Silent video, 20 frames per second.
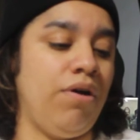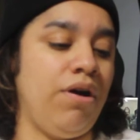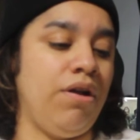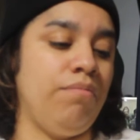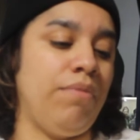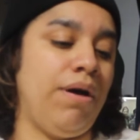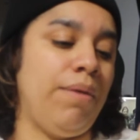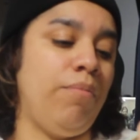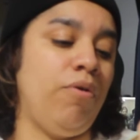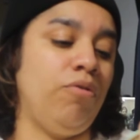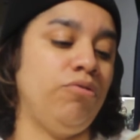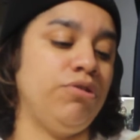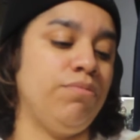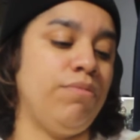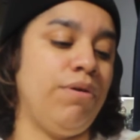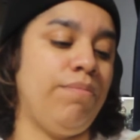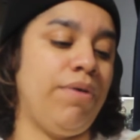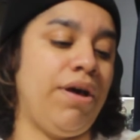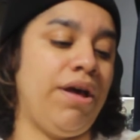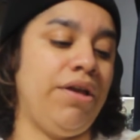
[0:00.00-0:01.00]
one, my
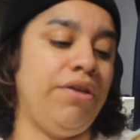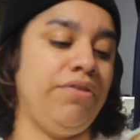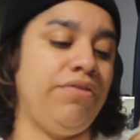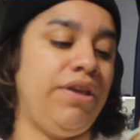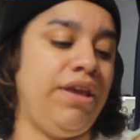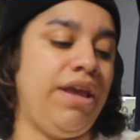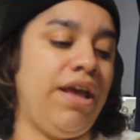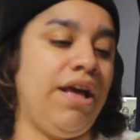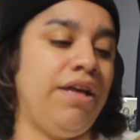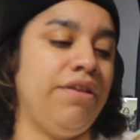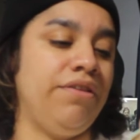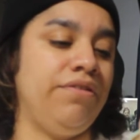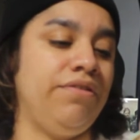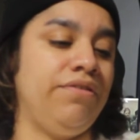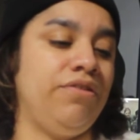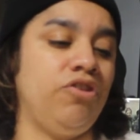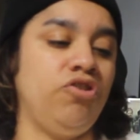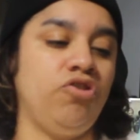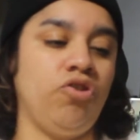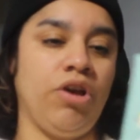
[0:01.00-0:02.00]
ultimate bias. He has
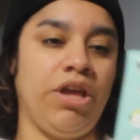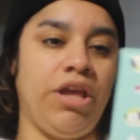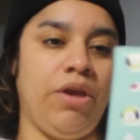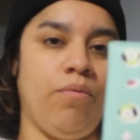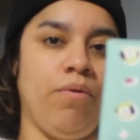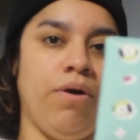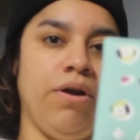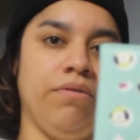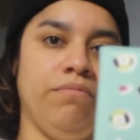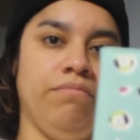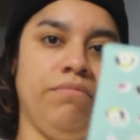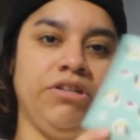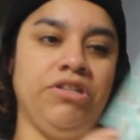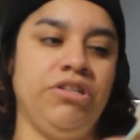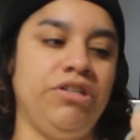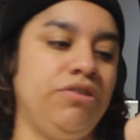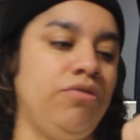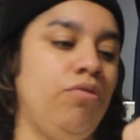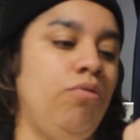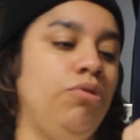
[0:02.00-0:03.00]
the doggy one,
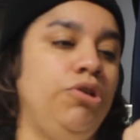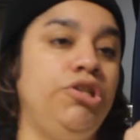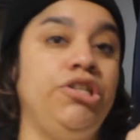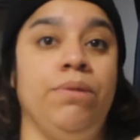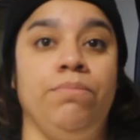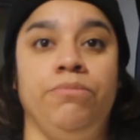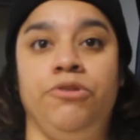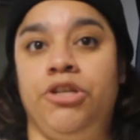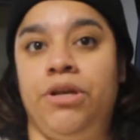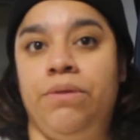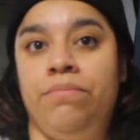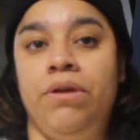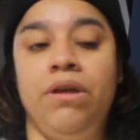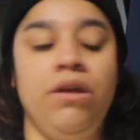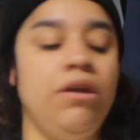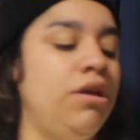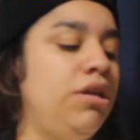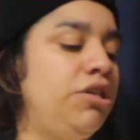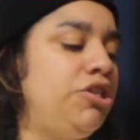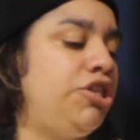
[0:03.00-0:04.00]
which is called Chimmy.
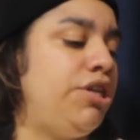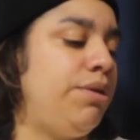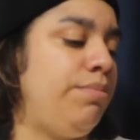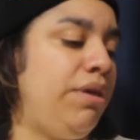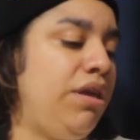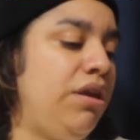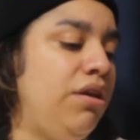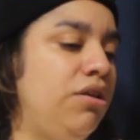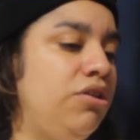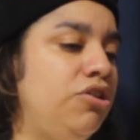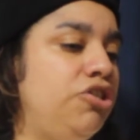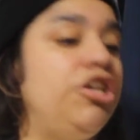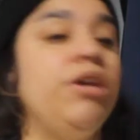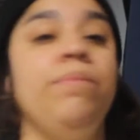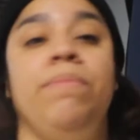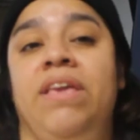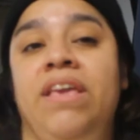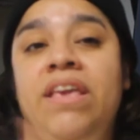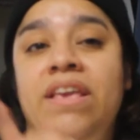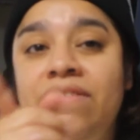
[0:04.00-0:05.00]
His name
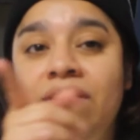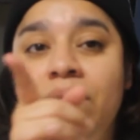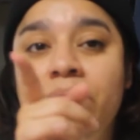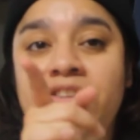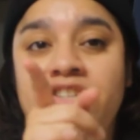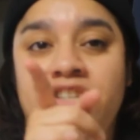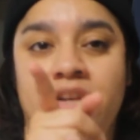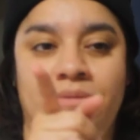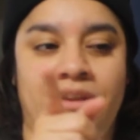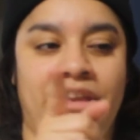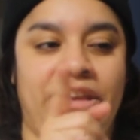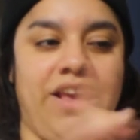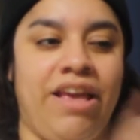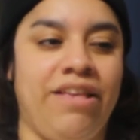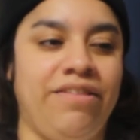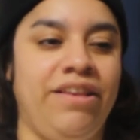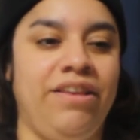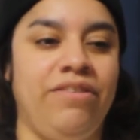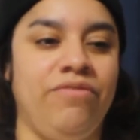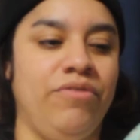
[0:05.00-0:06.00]
is Chimmy.
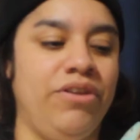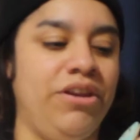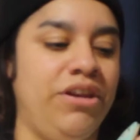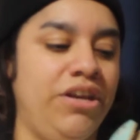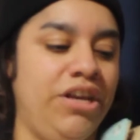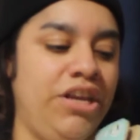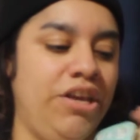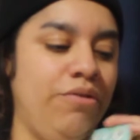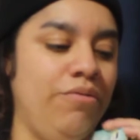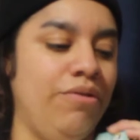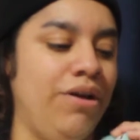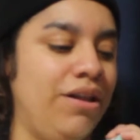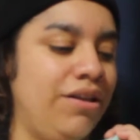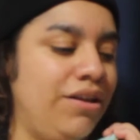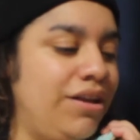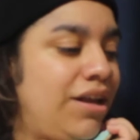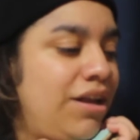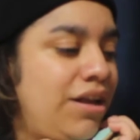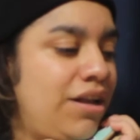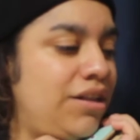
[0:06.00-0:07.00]
Yes, he's really cute.
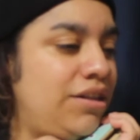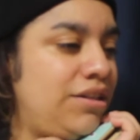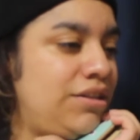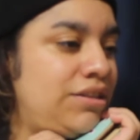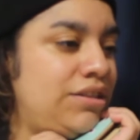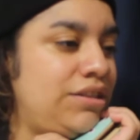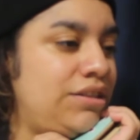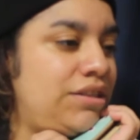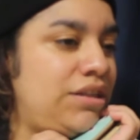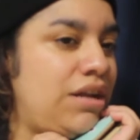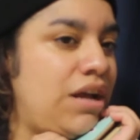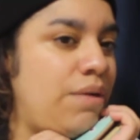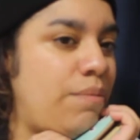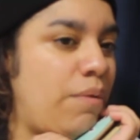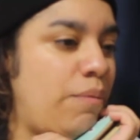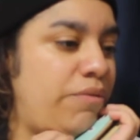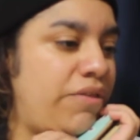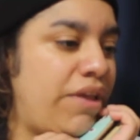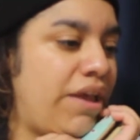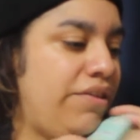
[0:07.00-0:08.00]
I'm
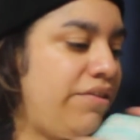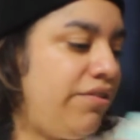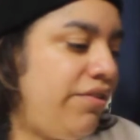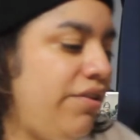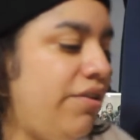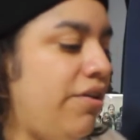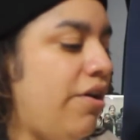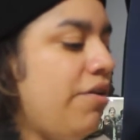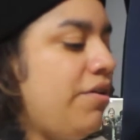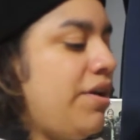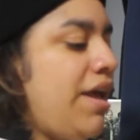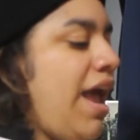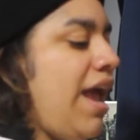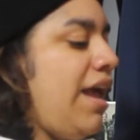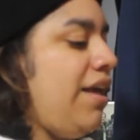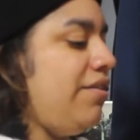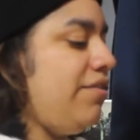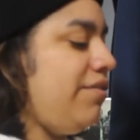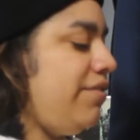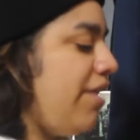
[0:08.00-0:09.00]
obsessed.
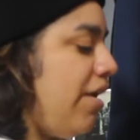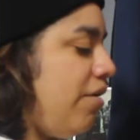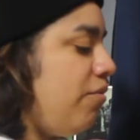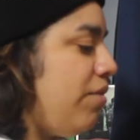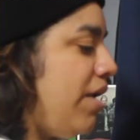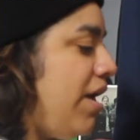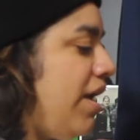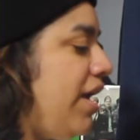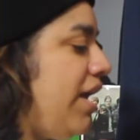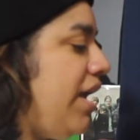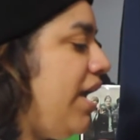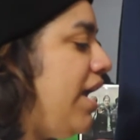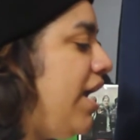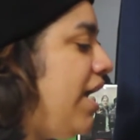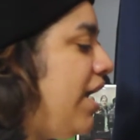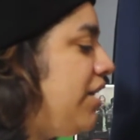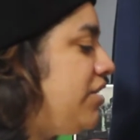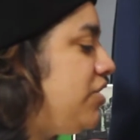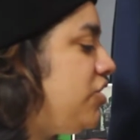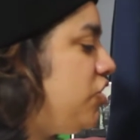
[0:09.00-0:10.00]
Okay, so we're
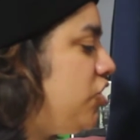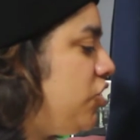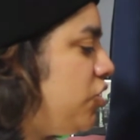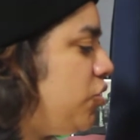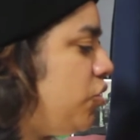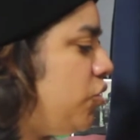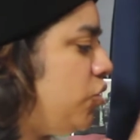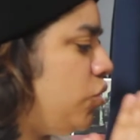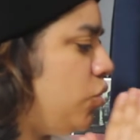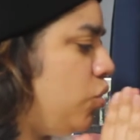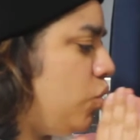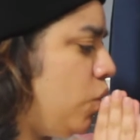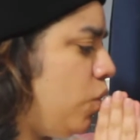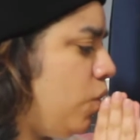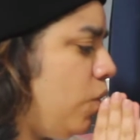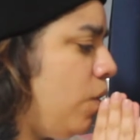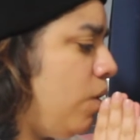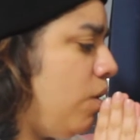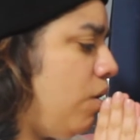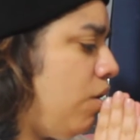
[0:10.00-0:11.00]
here
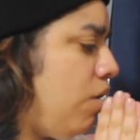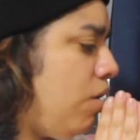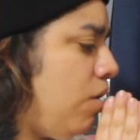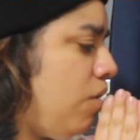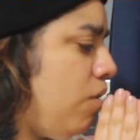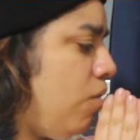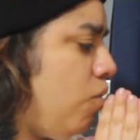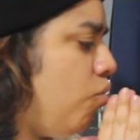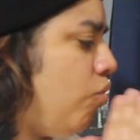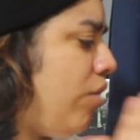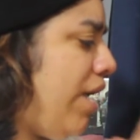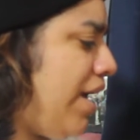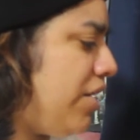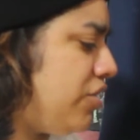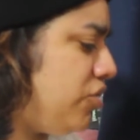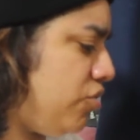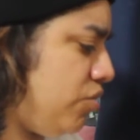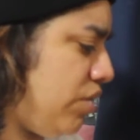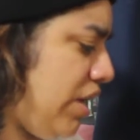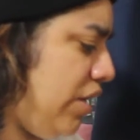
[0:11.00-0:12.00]
to
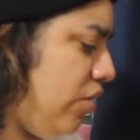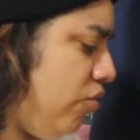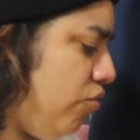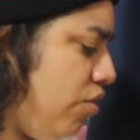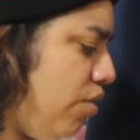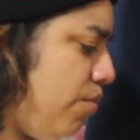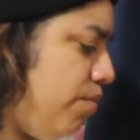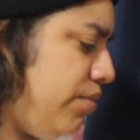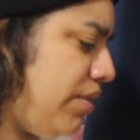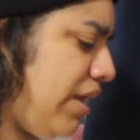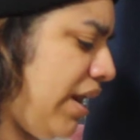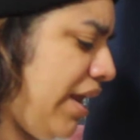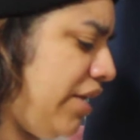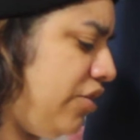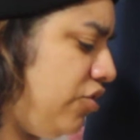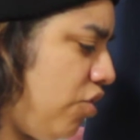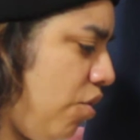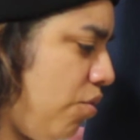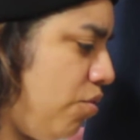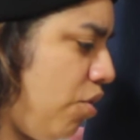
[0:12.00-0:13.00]
react to a group that I
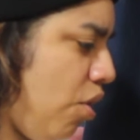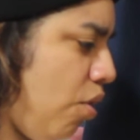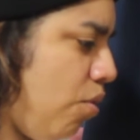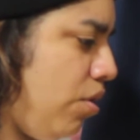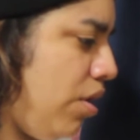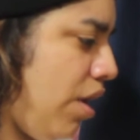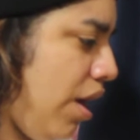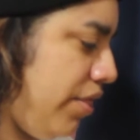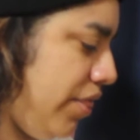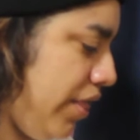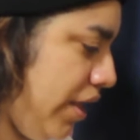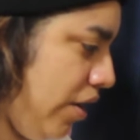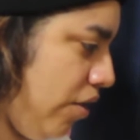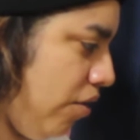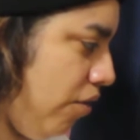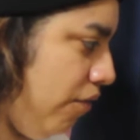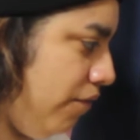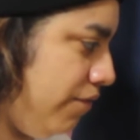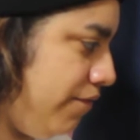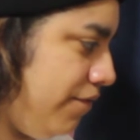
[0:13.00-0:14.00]
don't know nothing
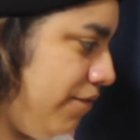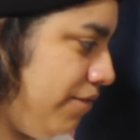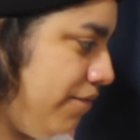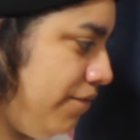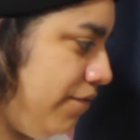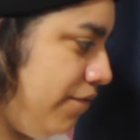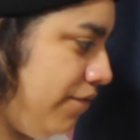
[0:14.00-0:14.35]
of.